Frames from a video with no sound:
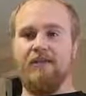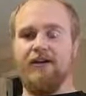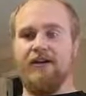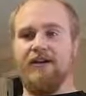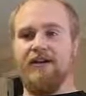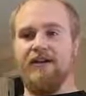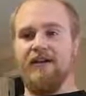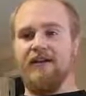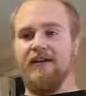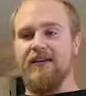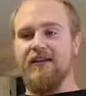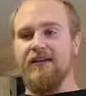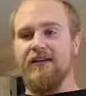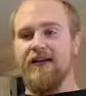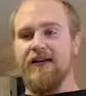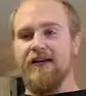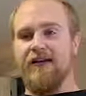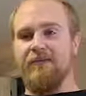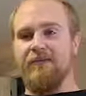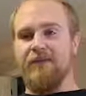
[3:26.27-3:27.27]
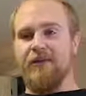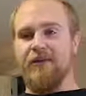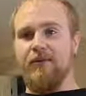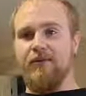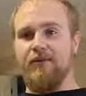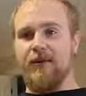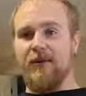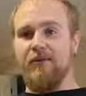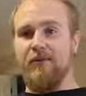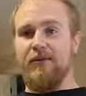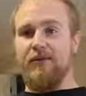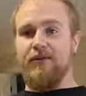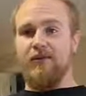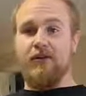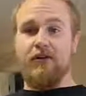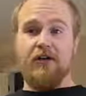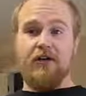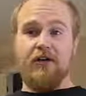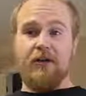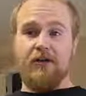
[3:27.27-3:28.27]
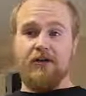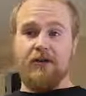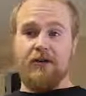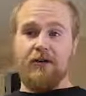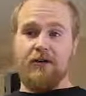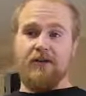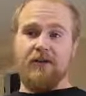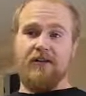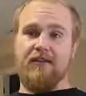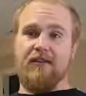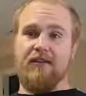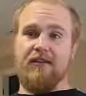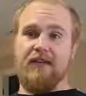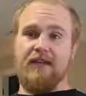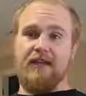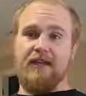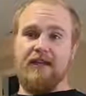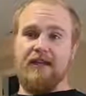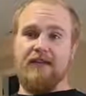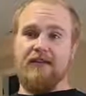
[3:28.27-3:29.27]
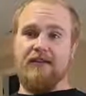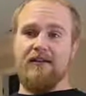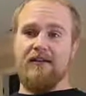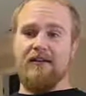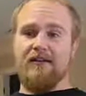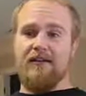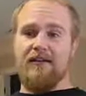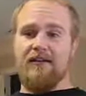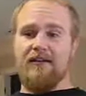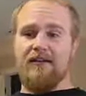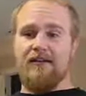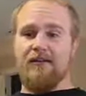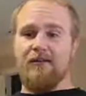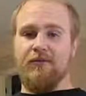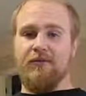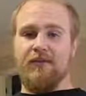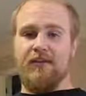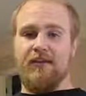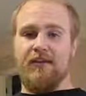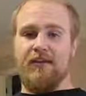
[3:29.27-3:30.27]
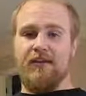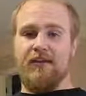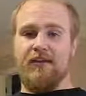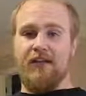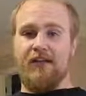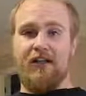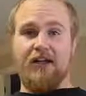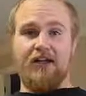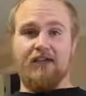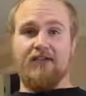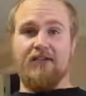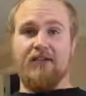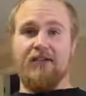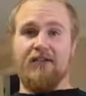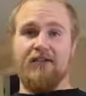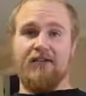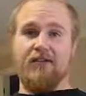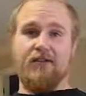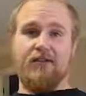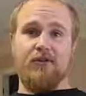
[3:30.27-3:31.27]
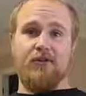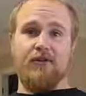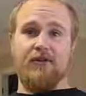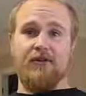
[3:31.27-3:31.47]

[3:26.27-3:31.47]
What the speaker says: But it was definitely a learning experience, and it was a lot of fun too.